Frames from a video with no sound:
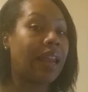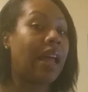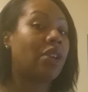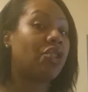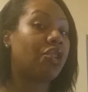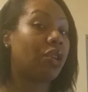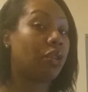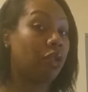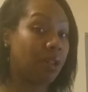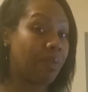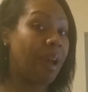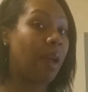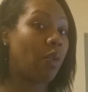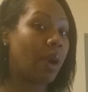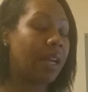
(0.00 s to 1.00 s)
And I journaled
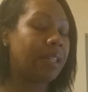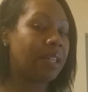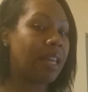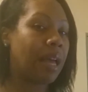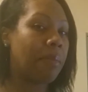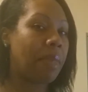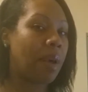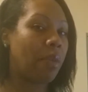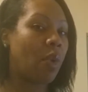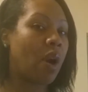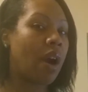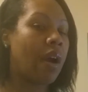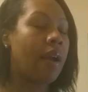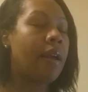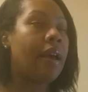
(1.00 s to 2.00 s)
my way to that
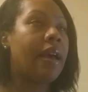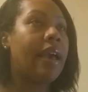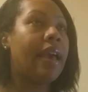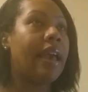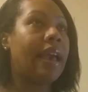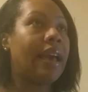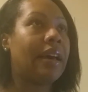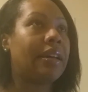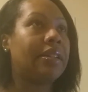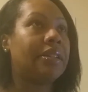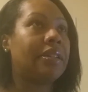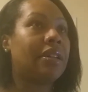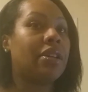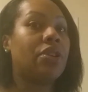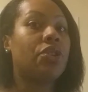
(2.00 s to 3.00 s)
memoir.
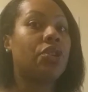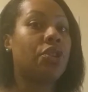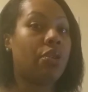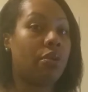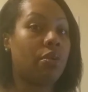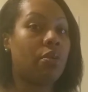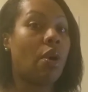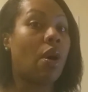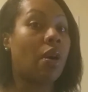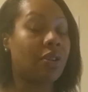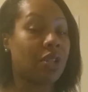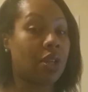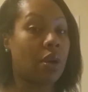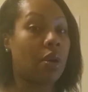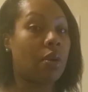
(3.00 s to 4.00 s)
And you
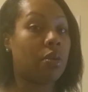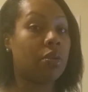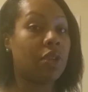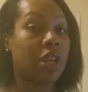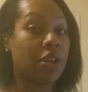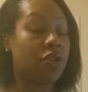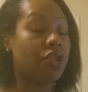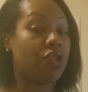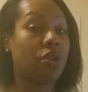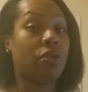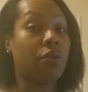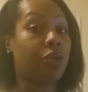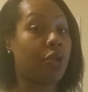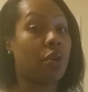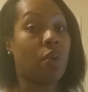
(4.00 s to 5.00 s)
also can
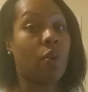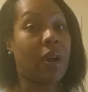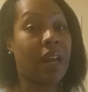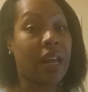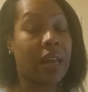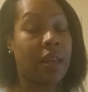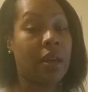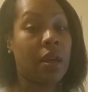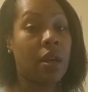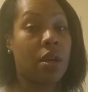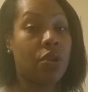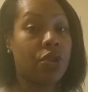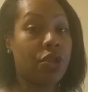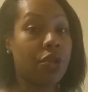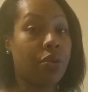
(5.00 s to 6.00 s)
journal your way
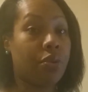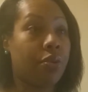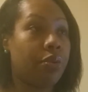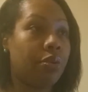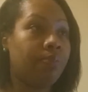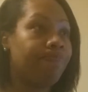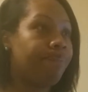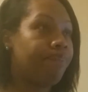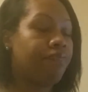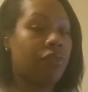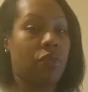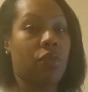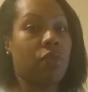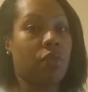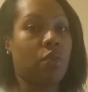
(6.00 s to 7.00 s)
to
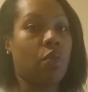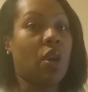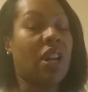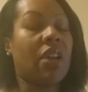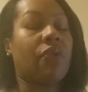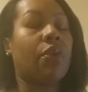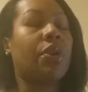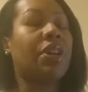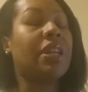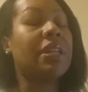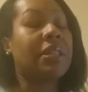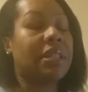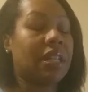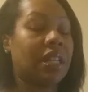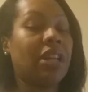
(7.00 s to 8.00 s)
whatever it
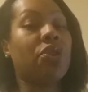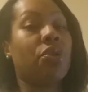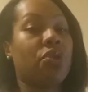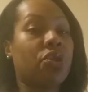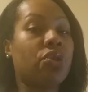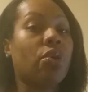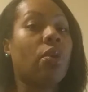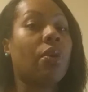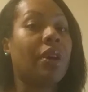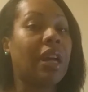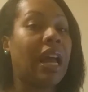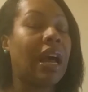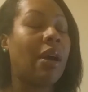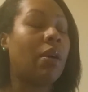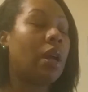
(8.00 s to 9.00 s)
is to get your story
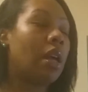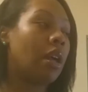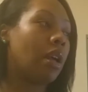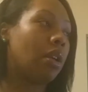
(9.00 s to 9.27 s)
out.